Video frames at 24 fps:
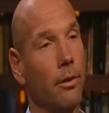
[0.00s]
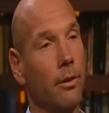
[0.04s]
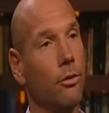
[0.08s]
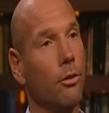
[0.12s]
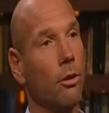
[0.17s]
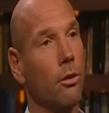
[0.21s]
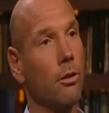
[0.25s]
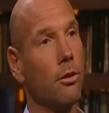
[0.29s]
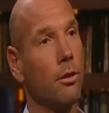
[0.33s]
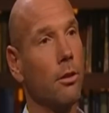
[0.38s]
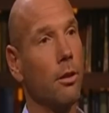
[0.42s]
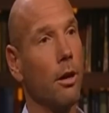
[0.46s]

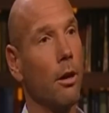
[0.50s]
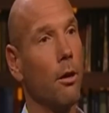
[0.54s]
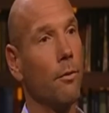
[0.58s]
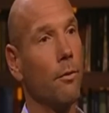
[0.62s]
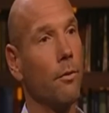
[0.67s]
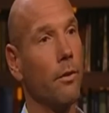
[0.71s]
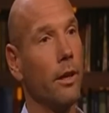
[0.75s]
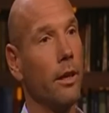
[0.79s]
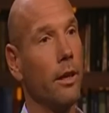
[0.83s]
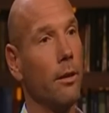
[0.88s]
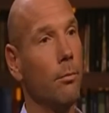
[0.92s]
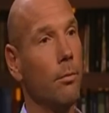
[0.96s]
shots at goal
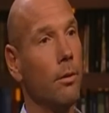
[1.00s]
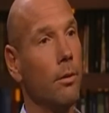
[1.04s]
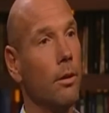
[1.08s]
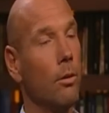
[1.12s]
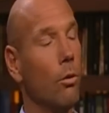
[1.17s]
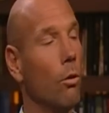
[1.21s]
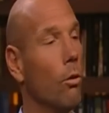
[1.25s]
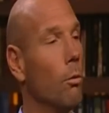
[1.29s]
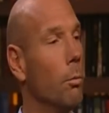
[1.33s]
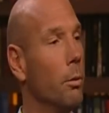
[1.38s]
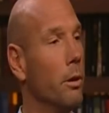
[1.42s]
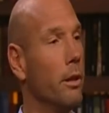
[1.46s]
for him,
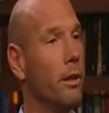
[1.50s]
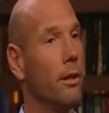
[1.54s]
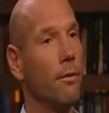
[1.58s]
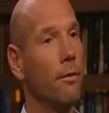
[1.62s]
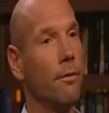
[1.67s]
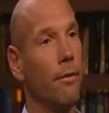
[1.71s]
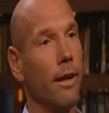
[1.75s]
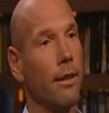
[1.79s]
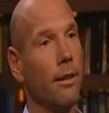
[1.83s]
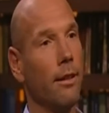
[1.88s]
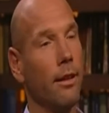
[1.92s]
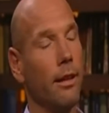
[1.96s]
albeit the
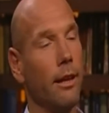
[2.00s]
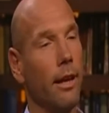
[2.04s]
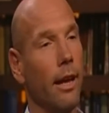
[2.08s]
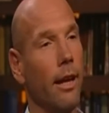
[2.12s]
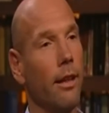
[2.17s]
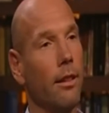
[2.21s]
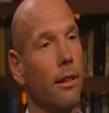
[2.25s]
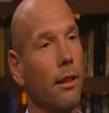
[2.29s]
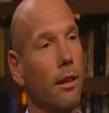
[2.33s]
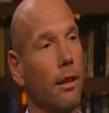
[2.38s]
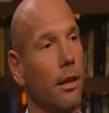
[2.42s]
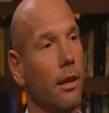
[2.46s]
fact that he
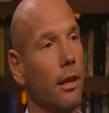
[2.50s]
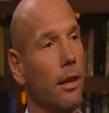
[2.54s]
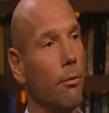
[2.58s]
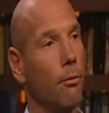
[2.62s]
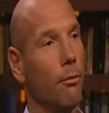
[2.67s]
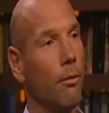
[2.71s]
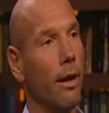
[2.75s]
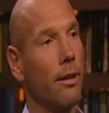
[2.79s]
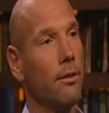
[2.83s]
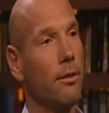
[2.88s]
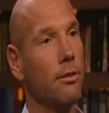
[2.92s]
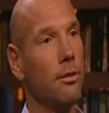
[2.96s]
had the
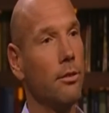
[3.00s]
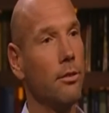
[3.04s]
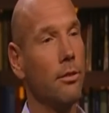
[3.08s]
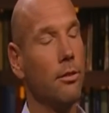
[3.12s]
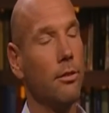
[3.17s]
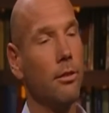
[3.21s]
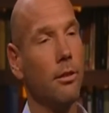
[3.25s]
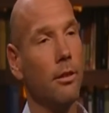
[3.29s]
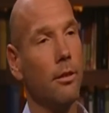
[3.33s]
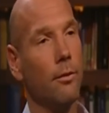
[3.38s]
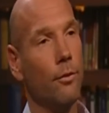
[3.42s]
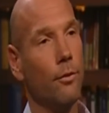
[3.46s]

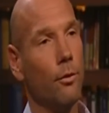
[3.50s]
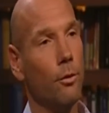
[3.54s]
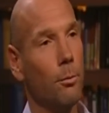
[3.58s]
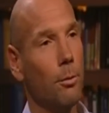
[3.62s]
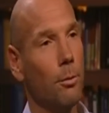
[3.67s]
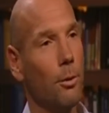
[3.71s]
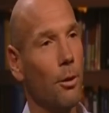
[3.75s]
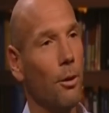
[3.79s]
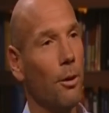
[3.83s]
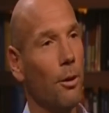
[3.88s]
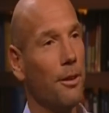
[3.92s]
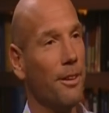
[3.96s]
races and the form
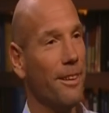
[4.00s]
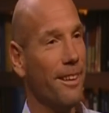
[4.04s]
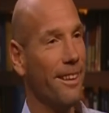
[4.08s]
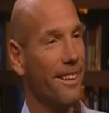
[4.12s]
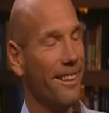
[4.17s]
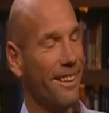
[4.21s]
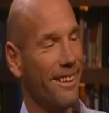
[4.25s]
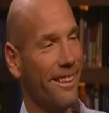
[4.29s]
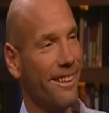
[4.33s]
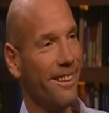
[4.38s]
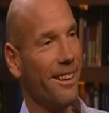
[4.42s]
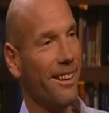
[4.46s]
guide
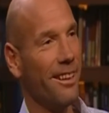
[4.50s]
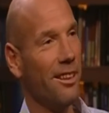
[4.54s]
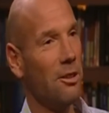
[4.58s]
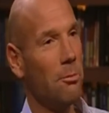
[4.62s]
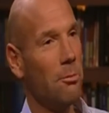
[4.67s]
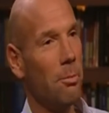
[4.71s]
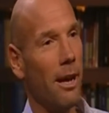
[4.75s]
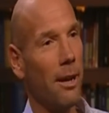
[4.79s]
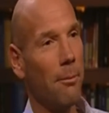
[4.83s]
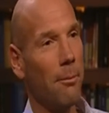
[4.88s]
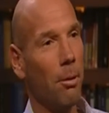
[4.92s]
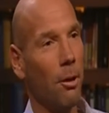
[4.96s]
in his
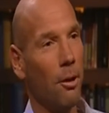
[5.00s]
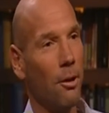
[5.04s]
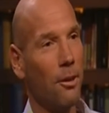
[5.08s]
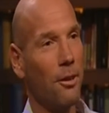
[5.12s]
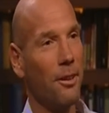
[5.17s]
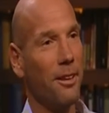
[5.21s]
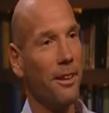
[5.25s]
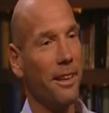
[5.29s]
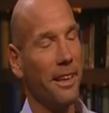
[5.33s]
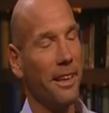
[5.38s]
back pocket and